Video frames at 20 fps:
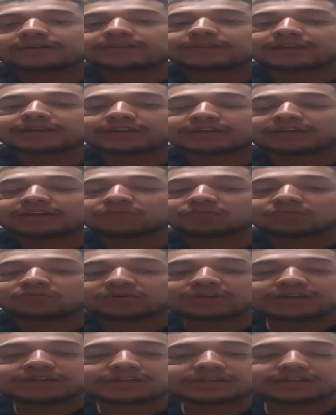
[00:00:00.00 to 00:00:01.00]
that can
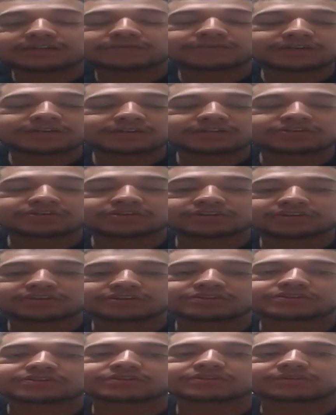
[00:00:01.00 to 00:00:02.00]
really
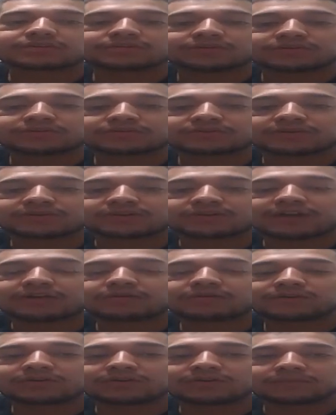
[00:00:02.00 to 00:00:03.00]
judge the restaurant
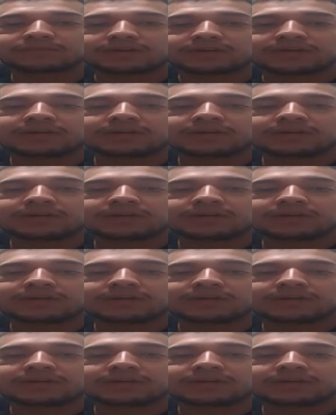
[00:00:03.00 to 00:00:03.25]
outcome